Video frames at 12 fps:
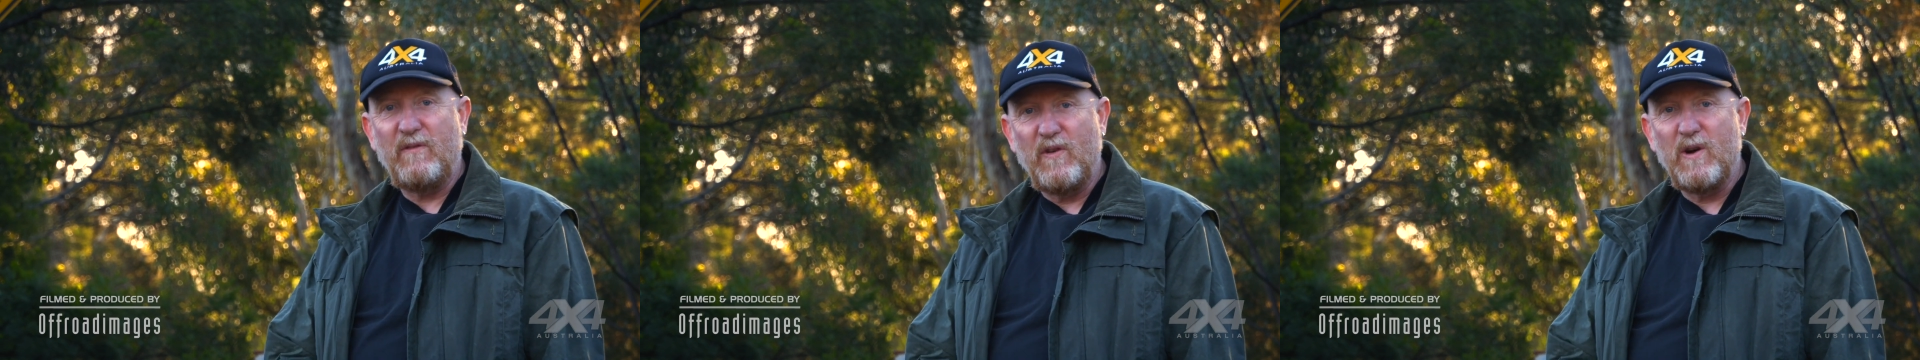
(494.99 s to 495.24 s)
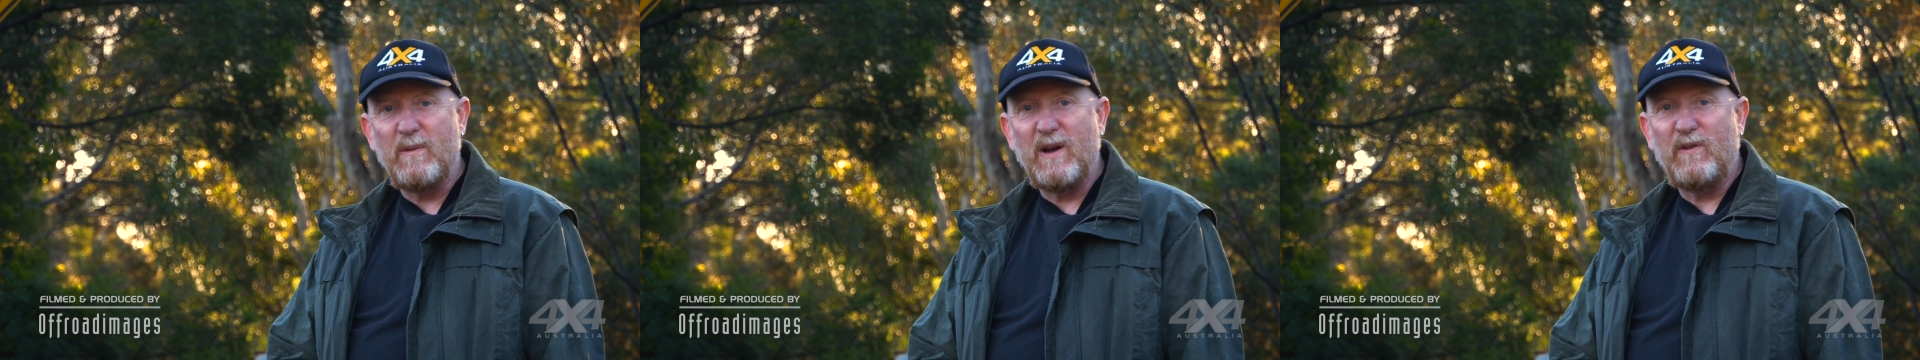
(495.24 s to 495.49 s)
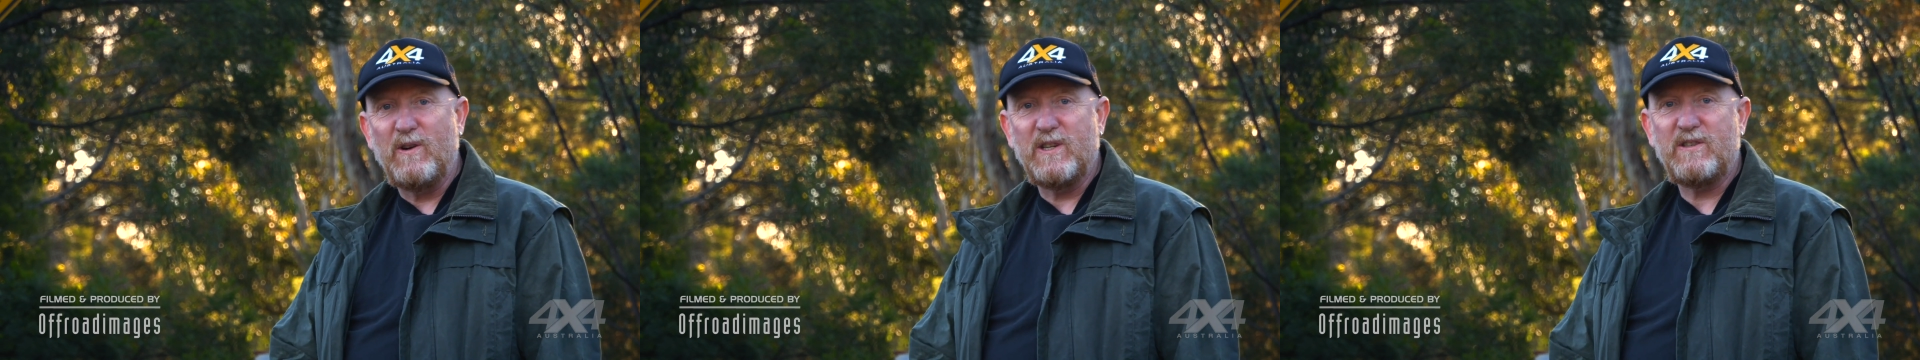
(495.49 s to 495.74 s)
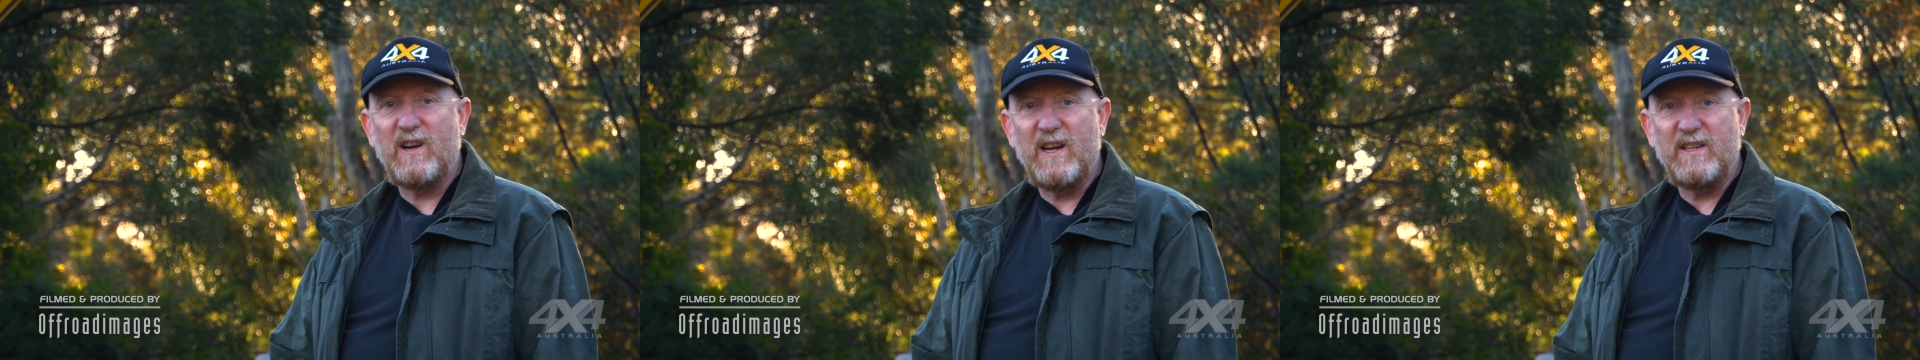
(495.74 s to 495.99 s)
4x4
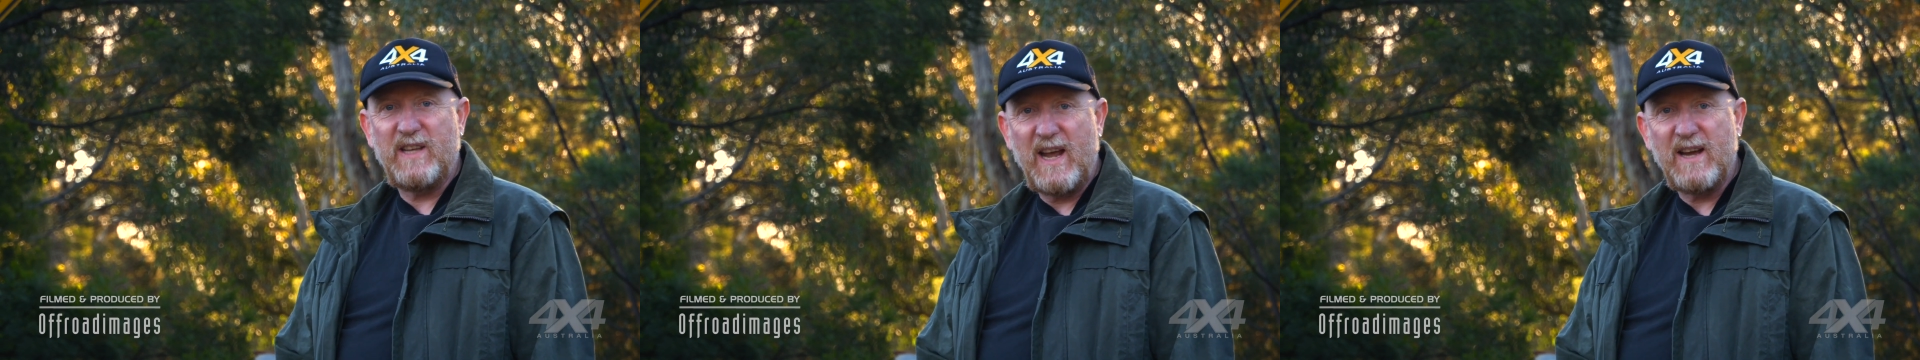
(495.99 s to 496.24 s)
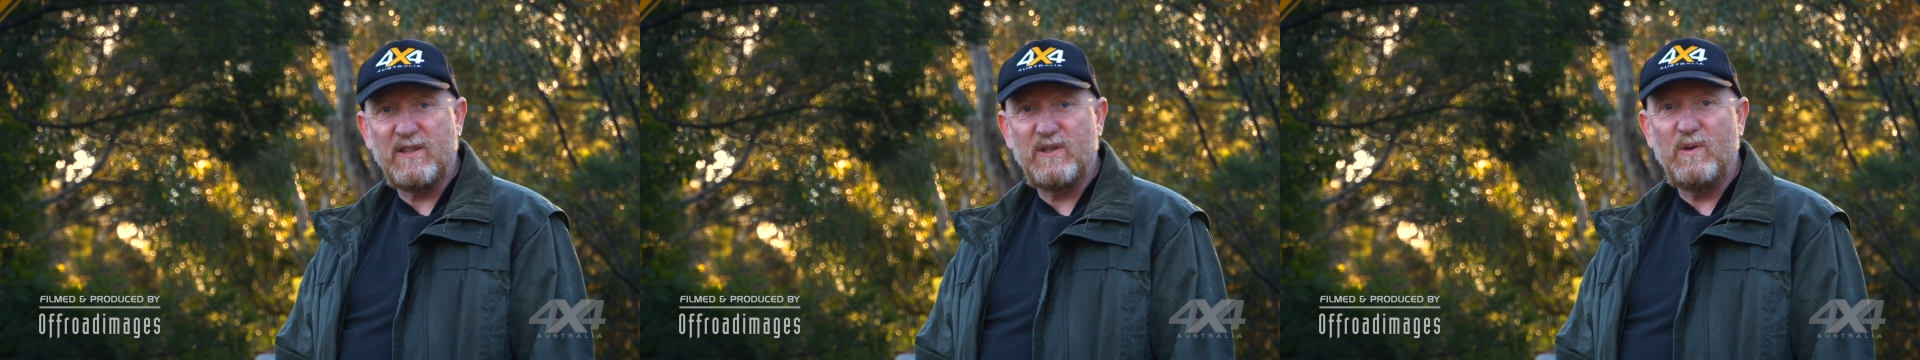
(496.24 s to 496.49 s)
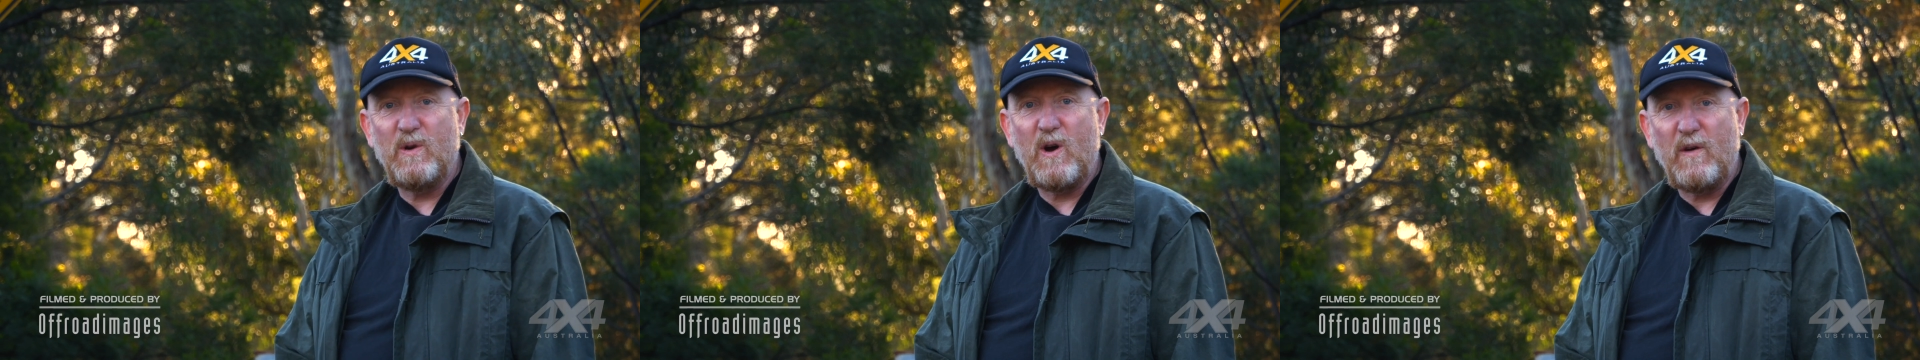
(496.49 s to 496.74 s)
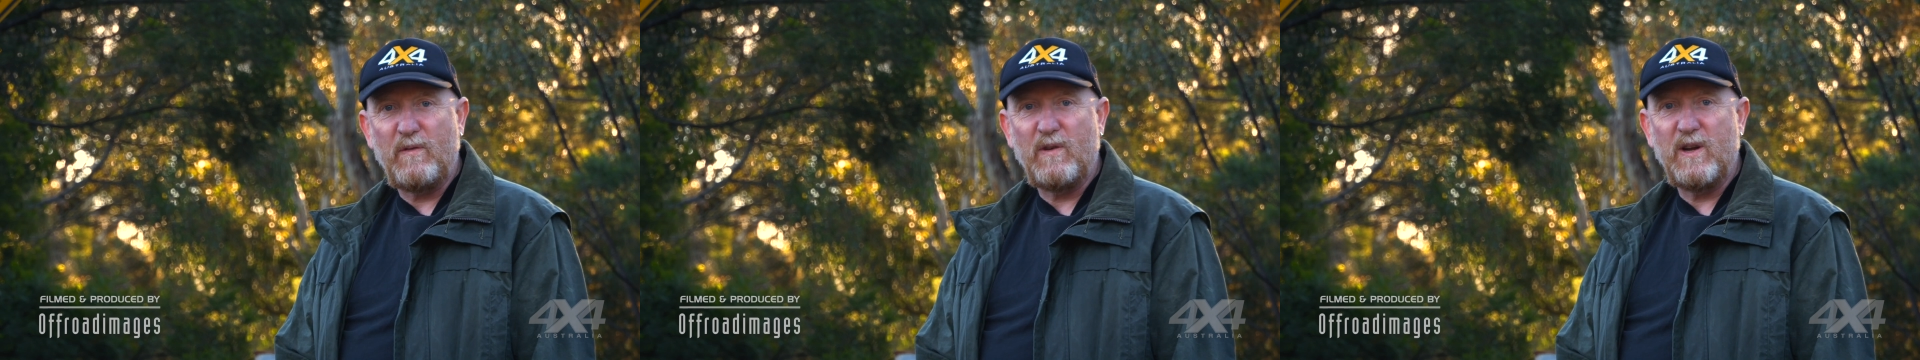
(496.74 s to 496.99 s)
Australia's How to
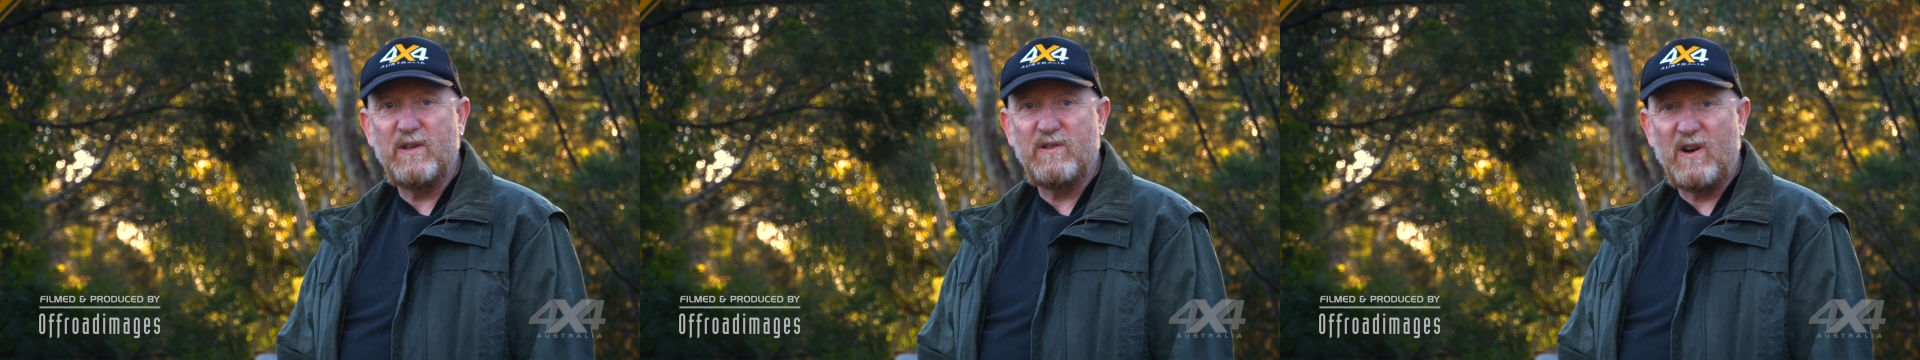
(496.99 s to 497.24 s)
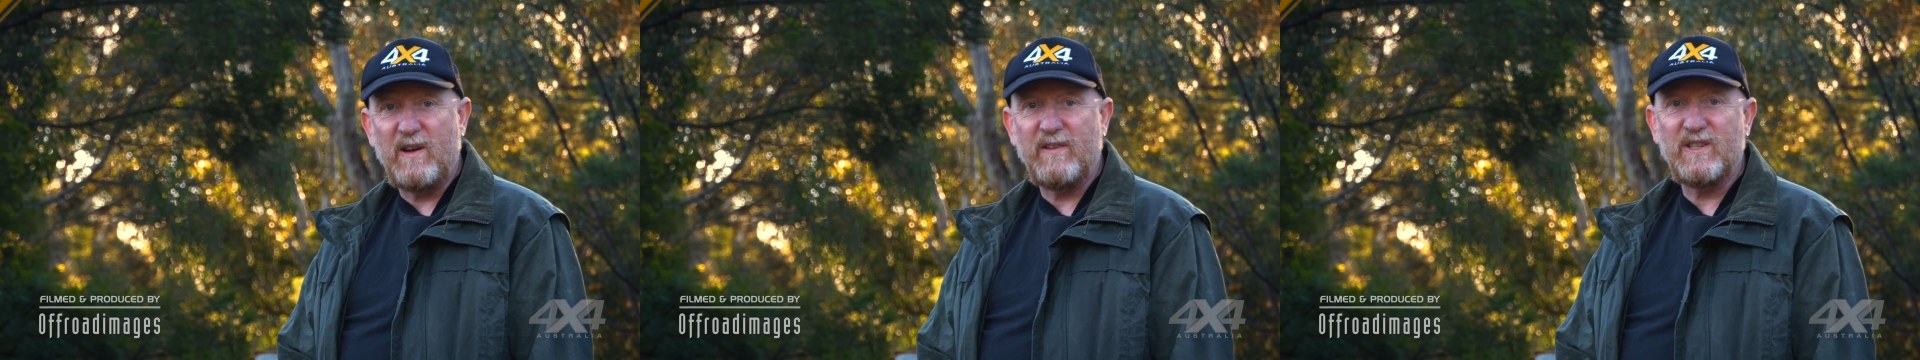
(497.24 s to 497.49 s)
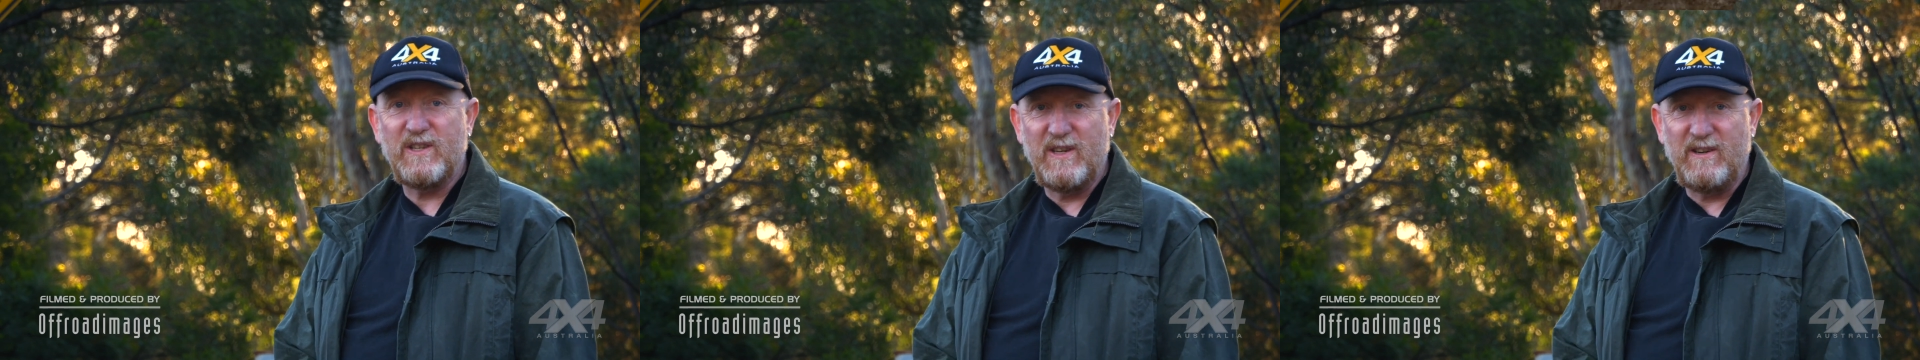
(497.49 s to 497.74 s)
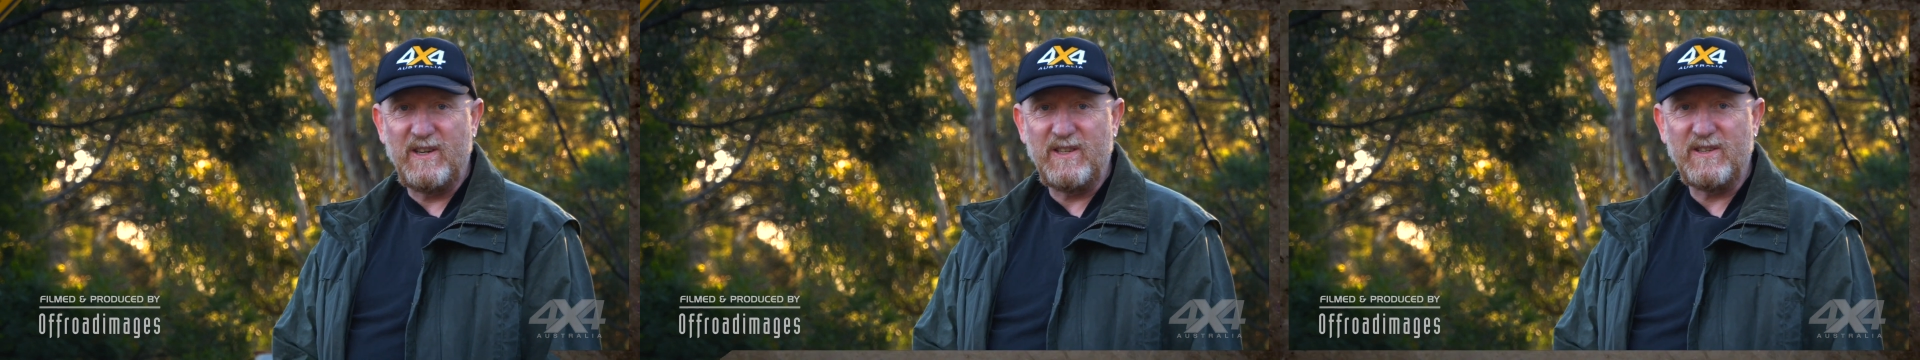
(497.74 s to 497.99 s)
Off-Road Driving
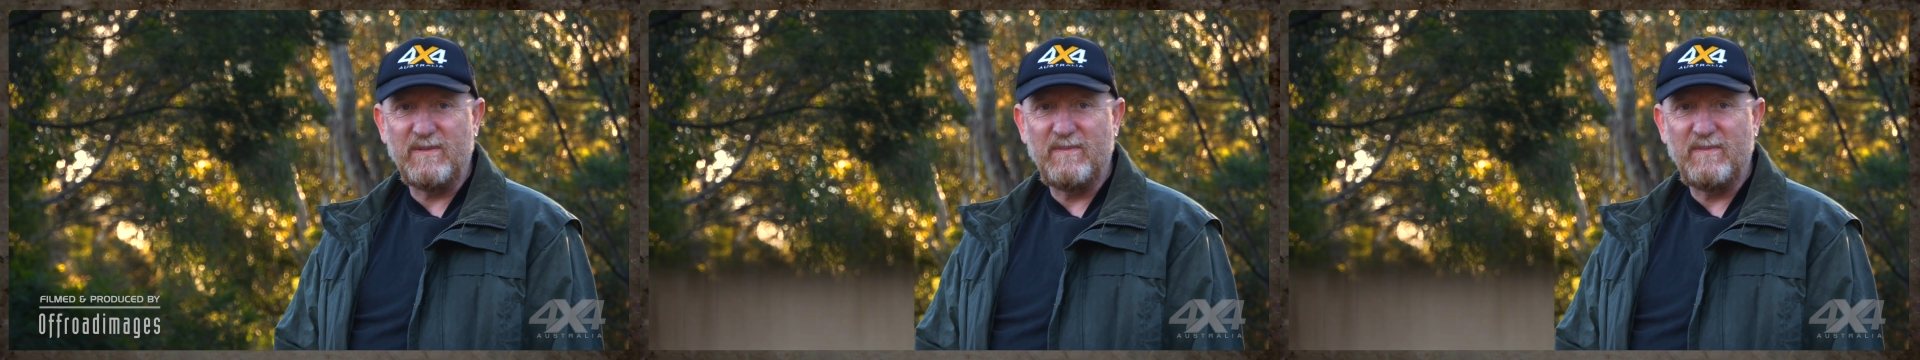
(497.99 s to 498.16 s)
series.